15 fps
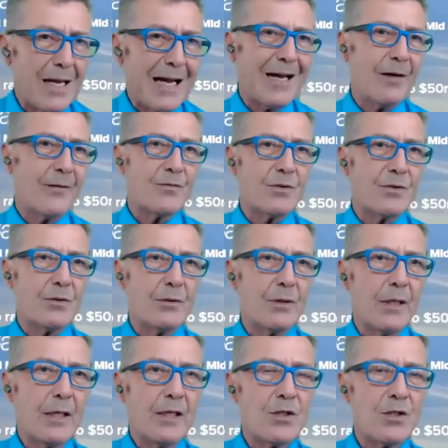after
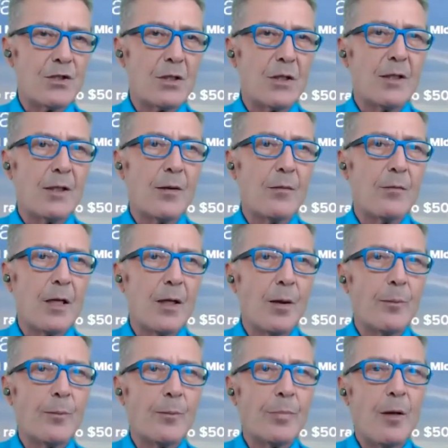each time the
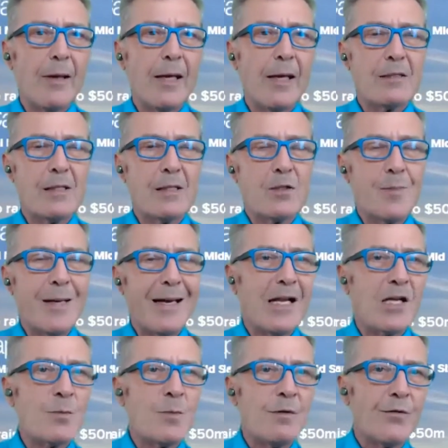company makes its
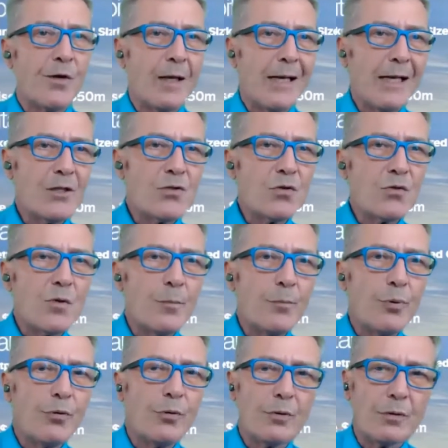management financial
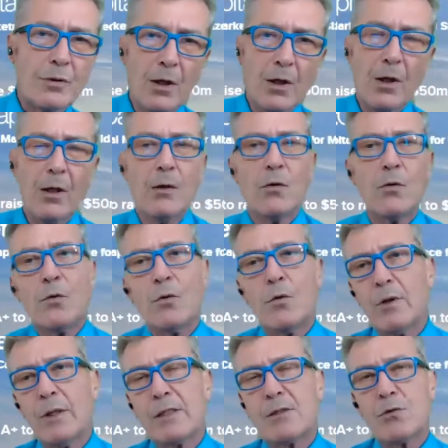report
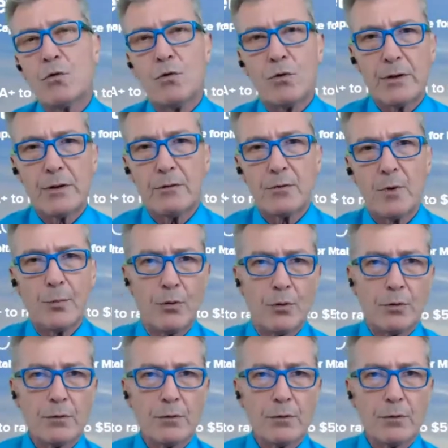or its audit report.